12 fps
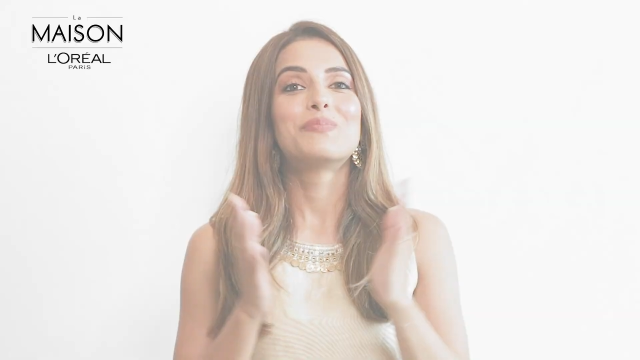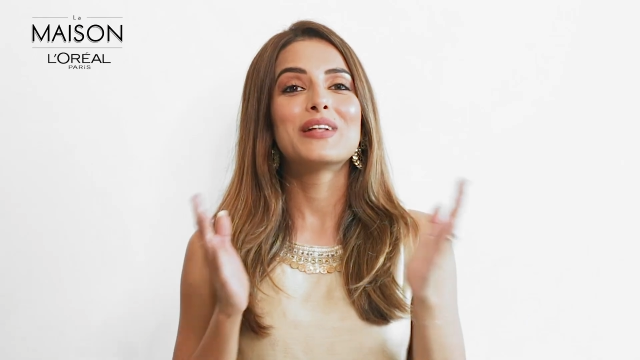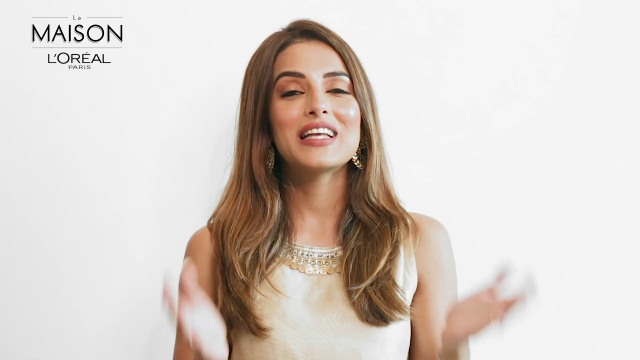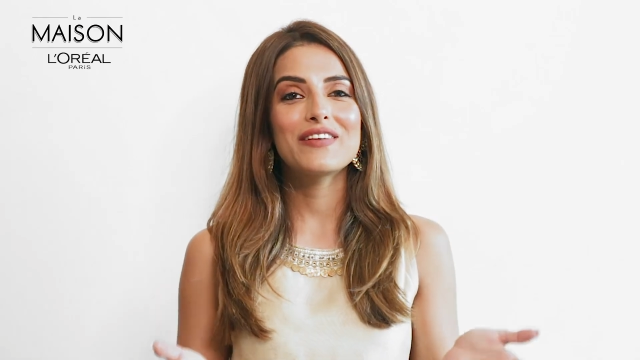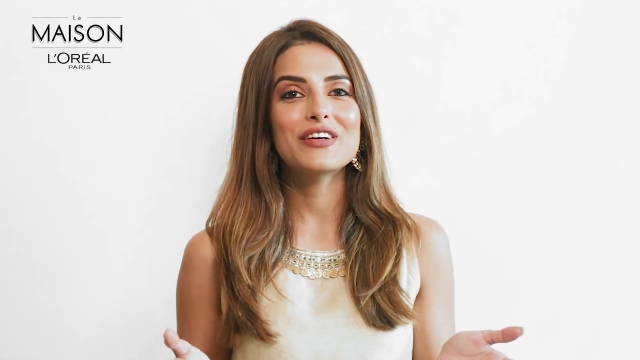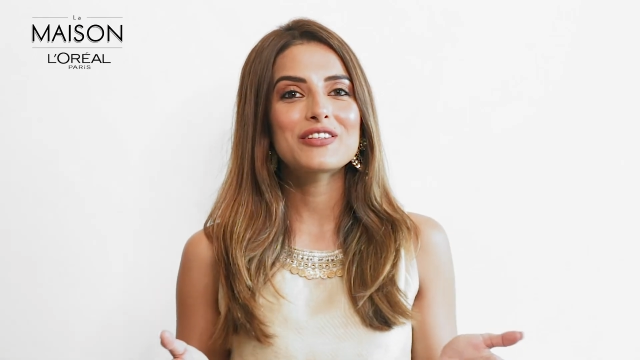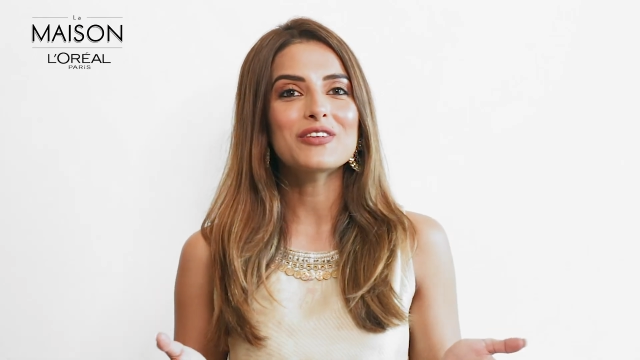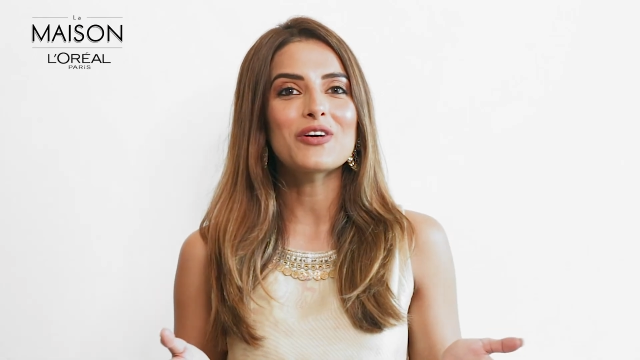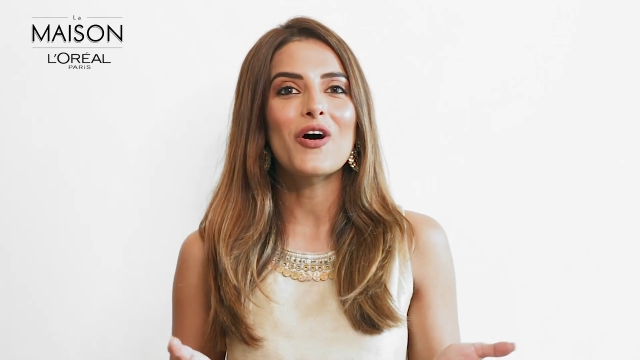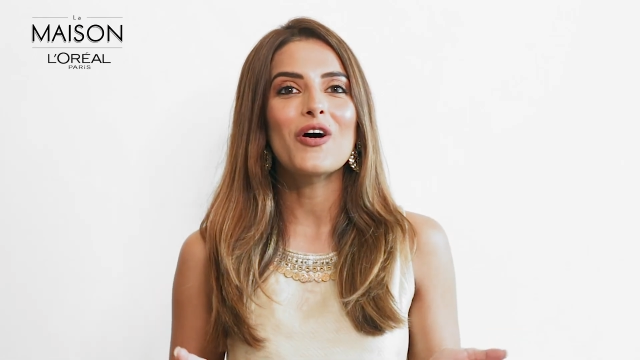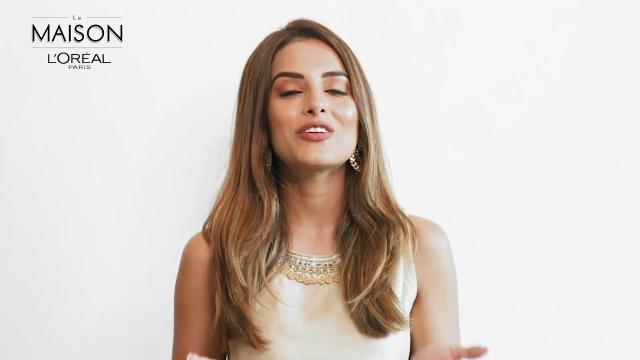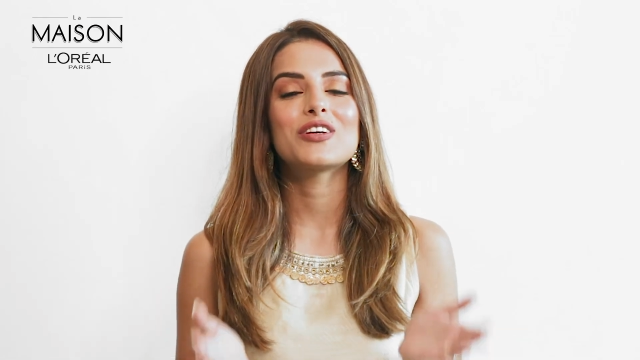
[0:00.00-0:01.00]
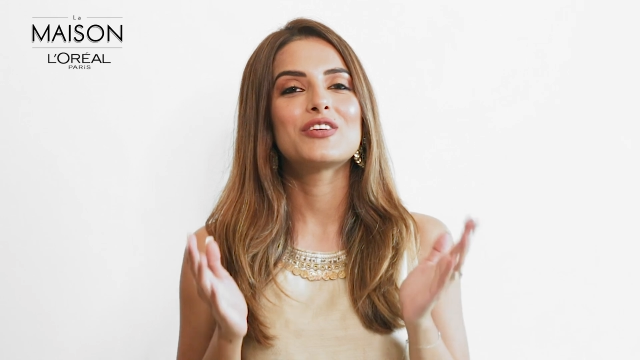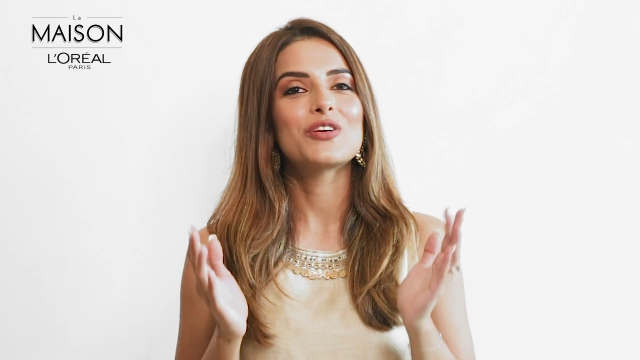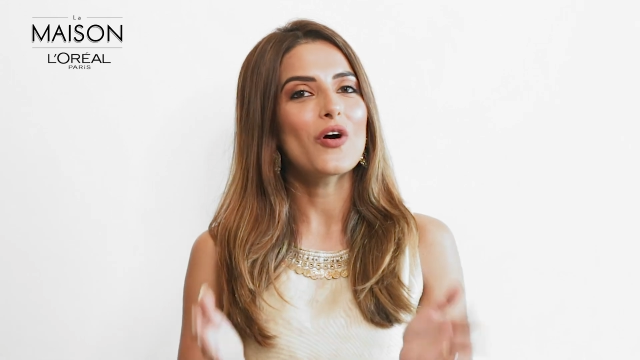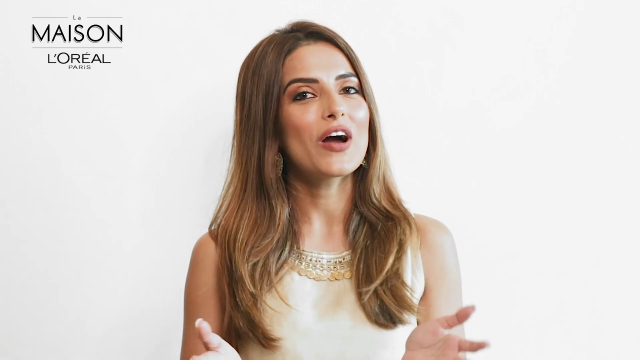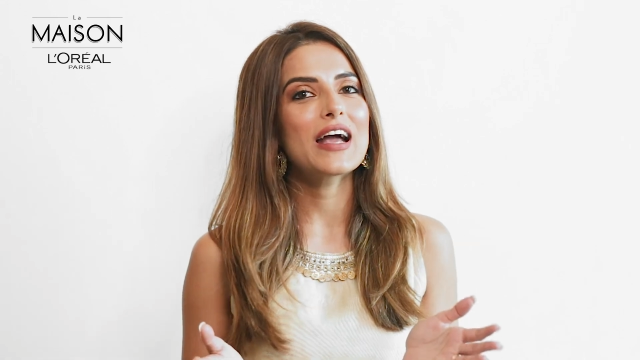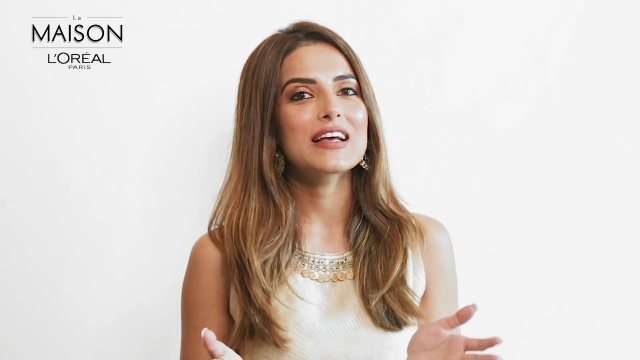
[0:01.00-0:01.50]
Believe it or not,
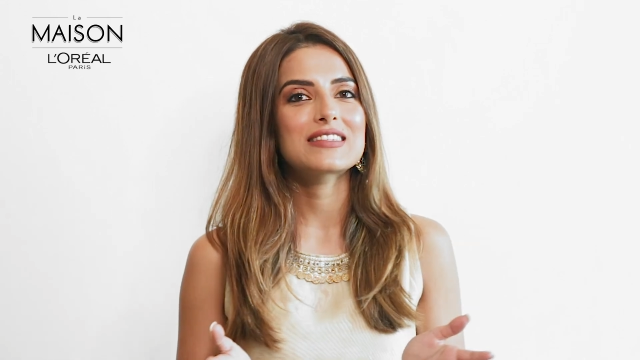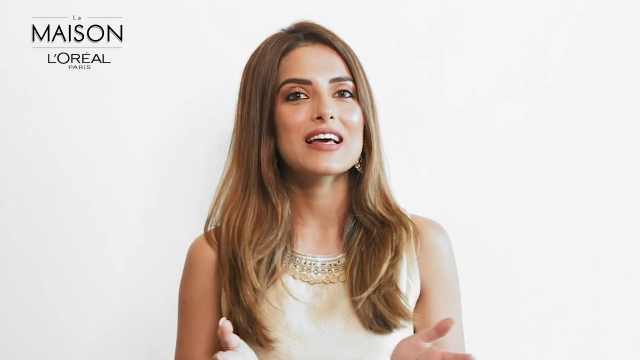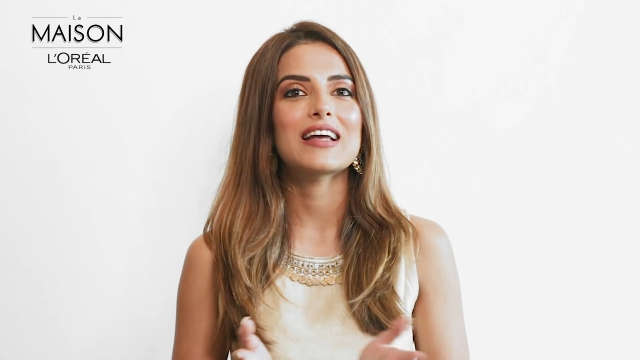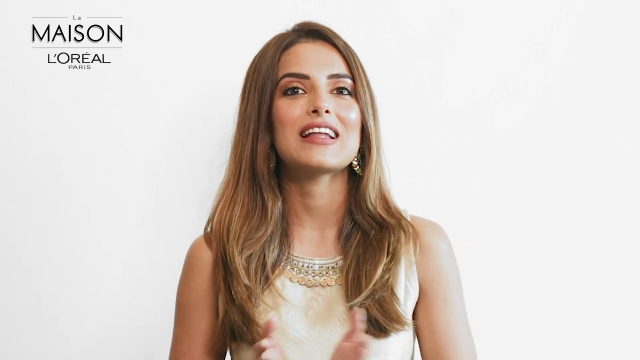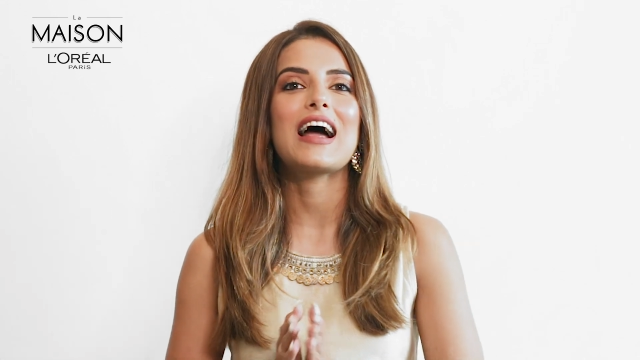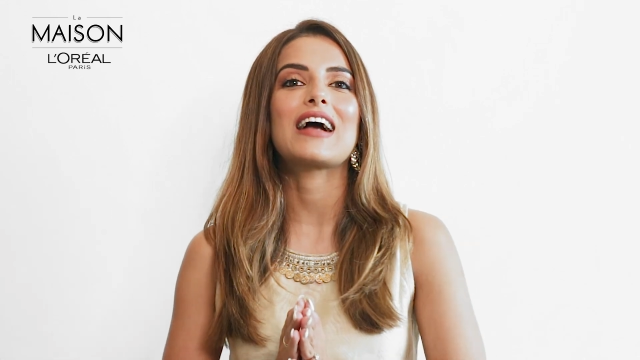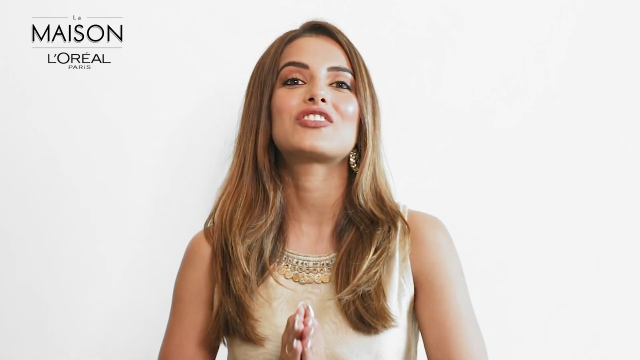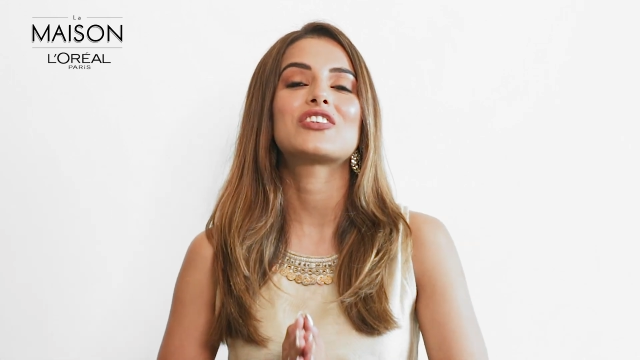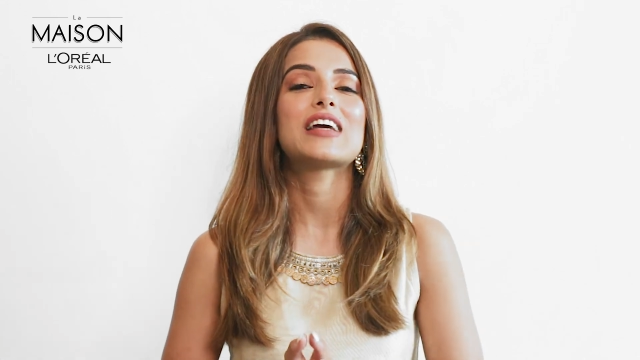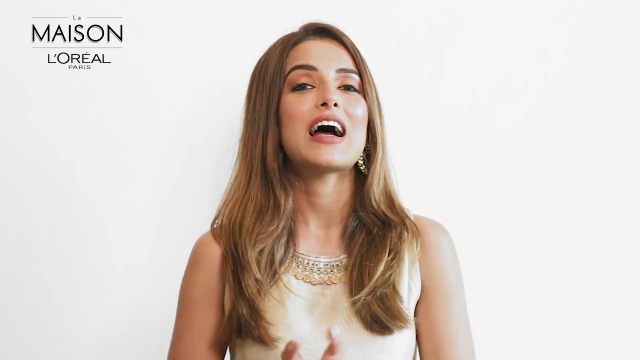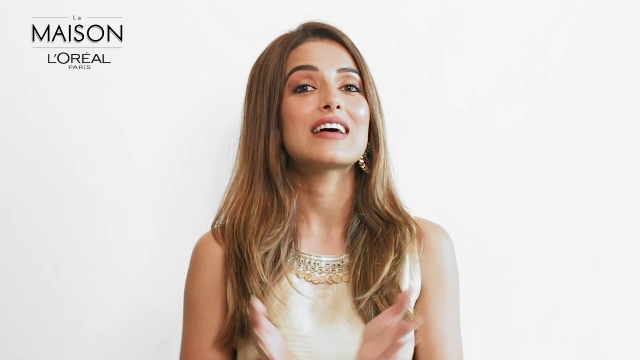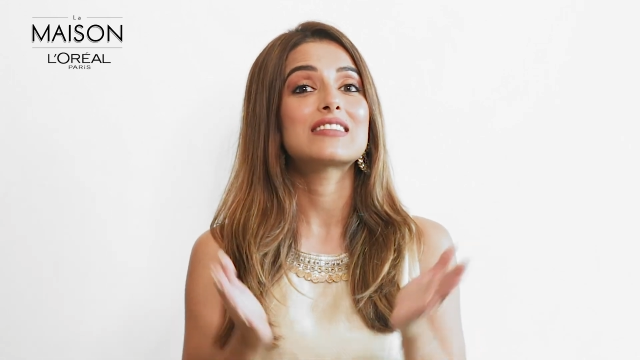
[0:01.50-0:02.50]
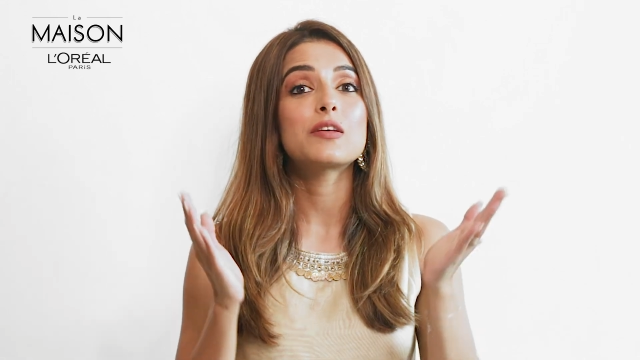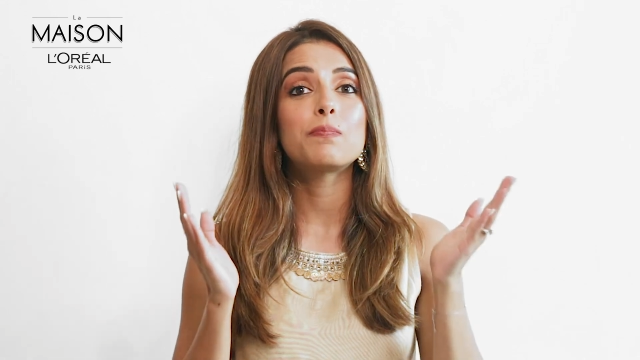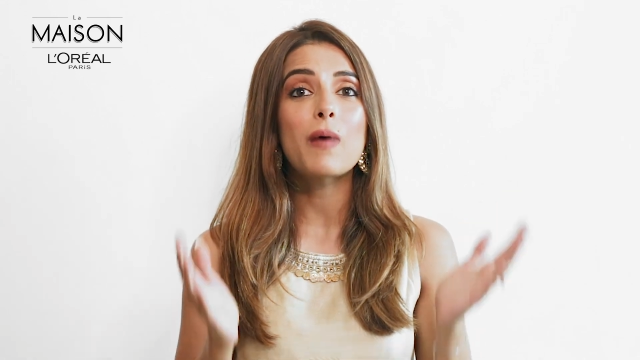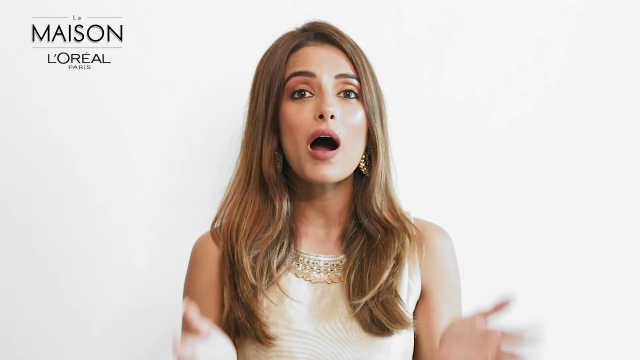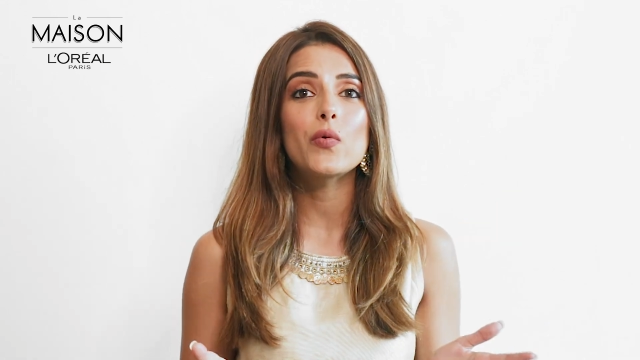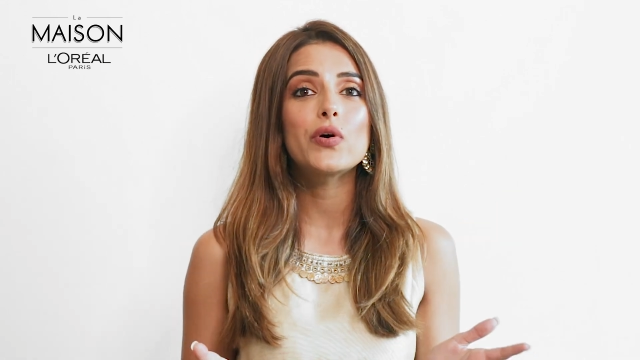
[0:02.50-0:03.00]
your hairstyle actually has the
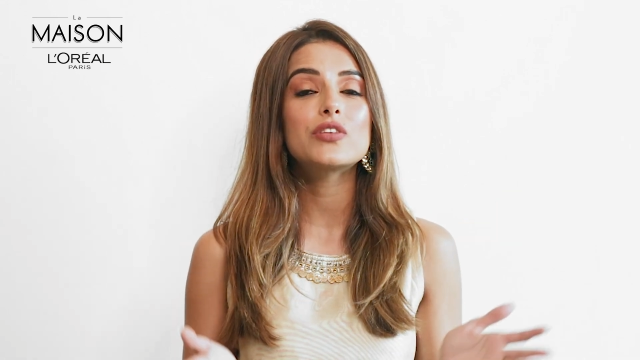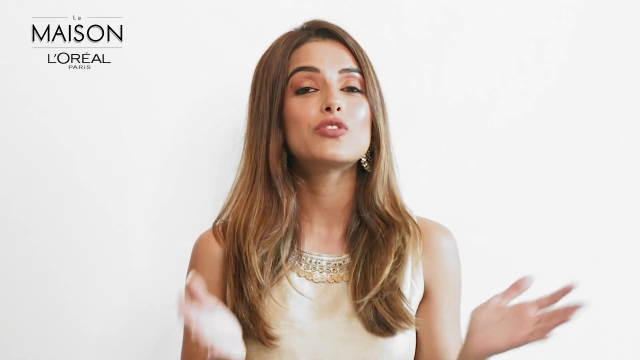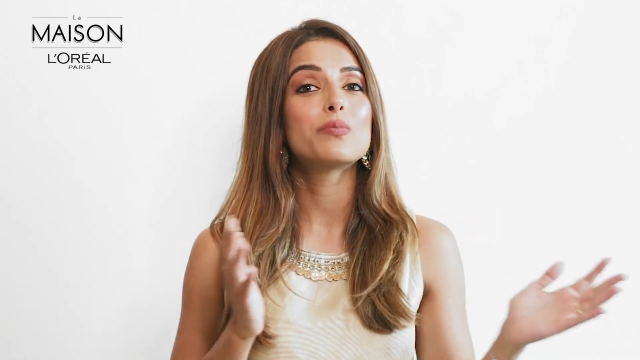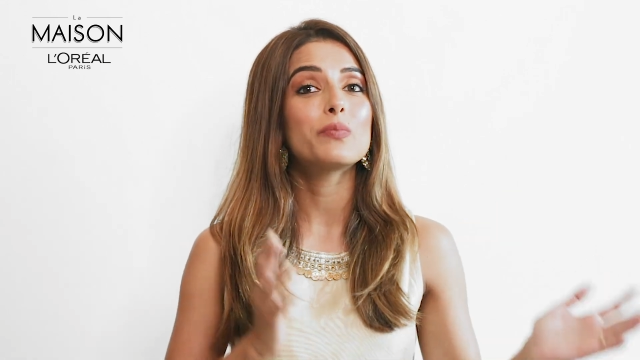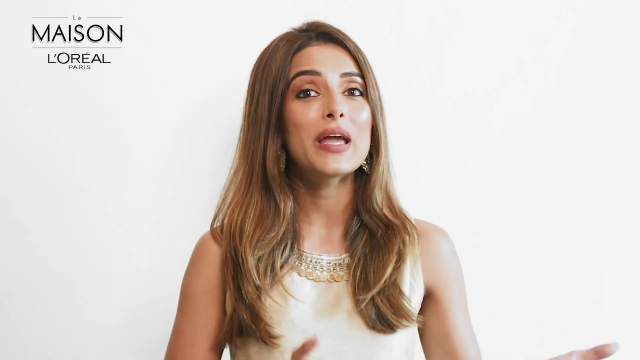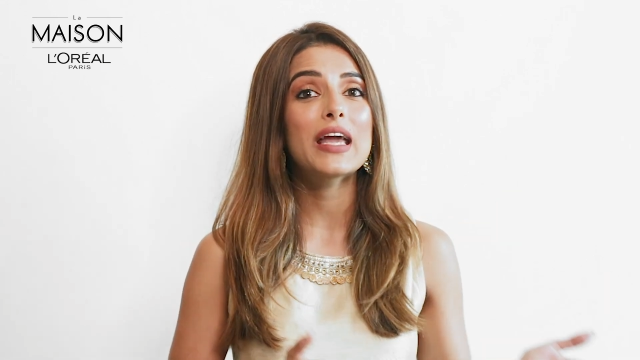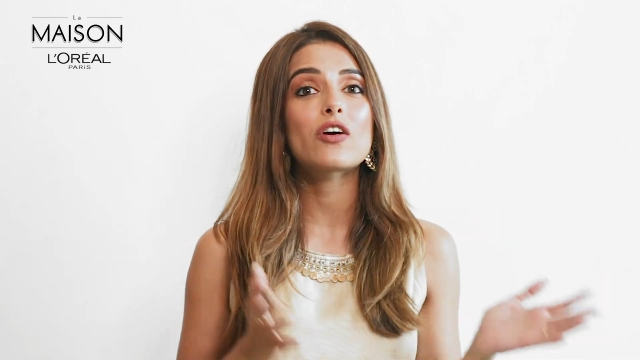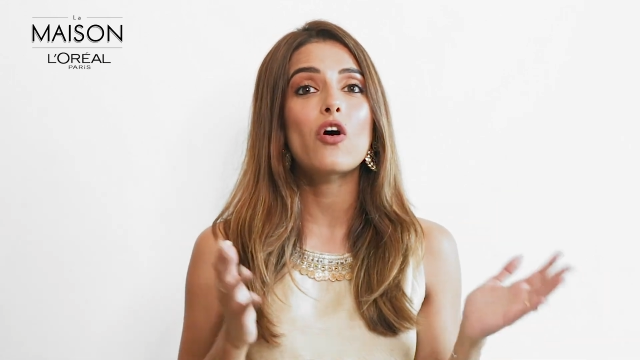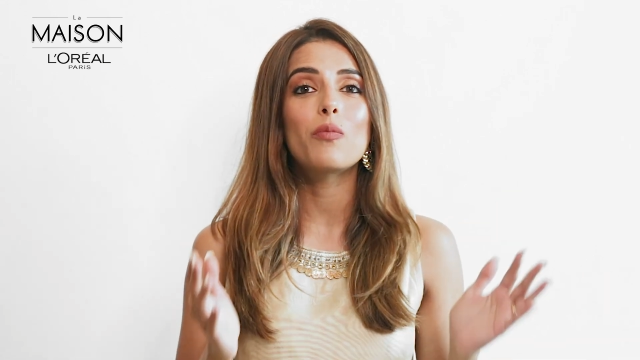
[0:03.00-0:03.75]
power to make